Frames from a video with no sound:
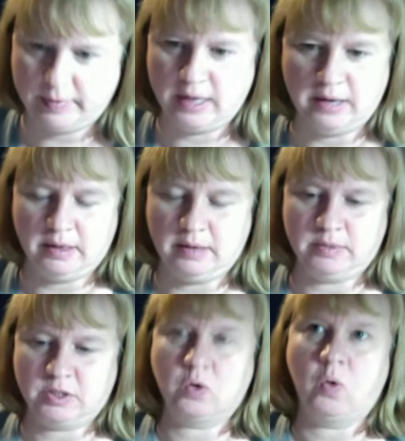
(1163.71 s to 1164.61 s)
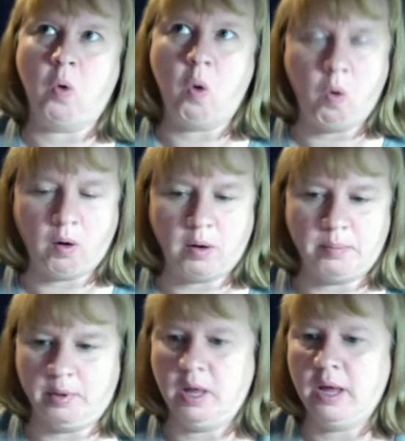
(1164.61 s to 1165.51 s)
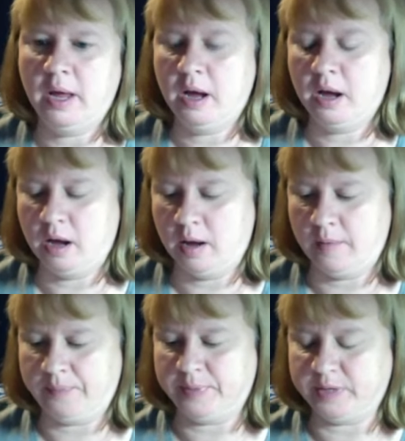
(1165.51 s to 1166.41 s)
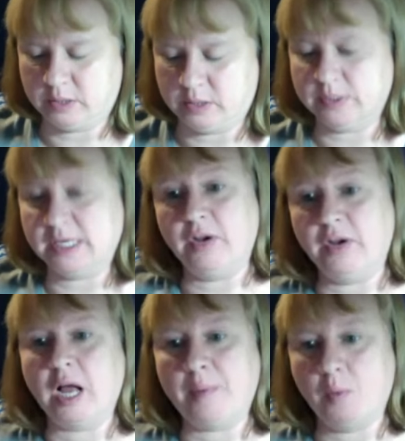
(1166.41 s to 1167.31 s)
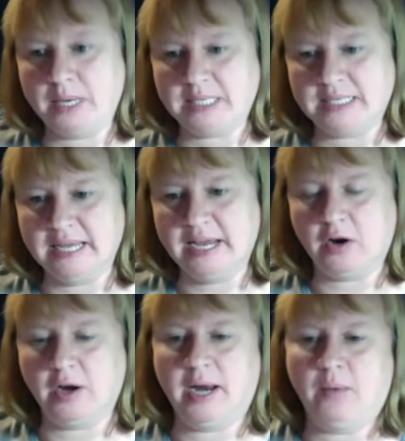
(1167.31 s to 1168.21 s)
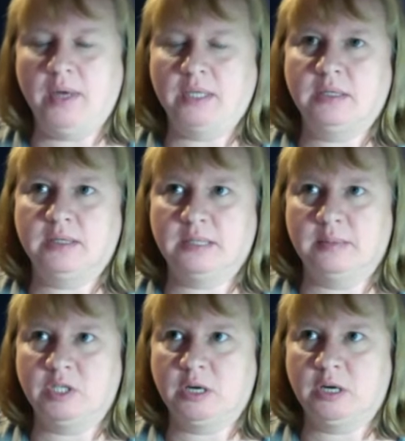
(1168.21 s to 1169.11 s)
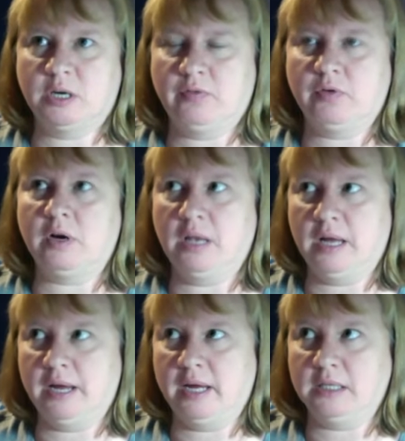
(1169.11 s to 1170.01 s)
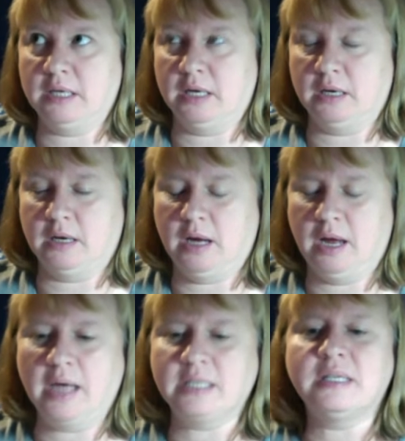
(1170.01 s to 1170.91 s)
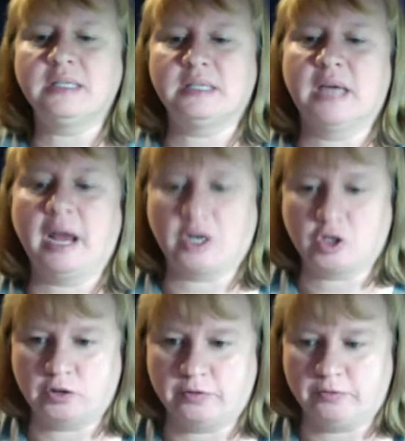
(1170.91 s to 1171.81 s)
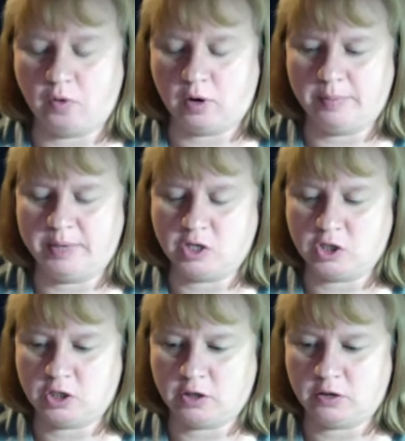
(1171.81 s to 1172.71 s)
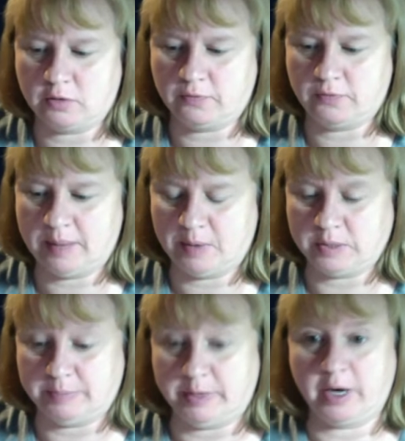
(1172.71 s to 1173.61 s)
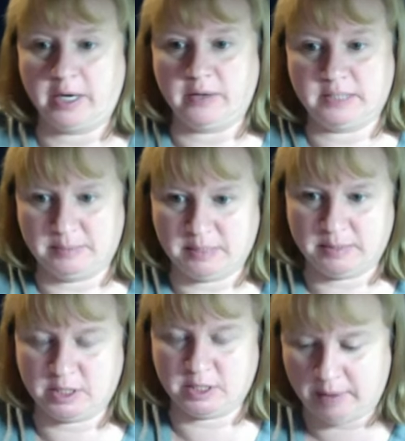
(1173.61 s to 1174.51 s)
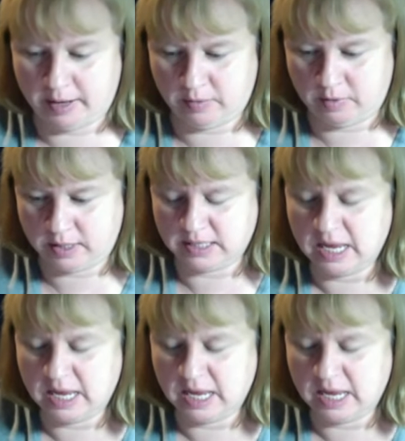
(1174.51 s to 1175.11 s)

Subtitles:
It was just horrible. But this was even a couple weeks later, and I went to the cemetery for a client, and I did this as an extra for her because her family was buried at the same cemetery mine was.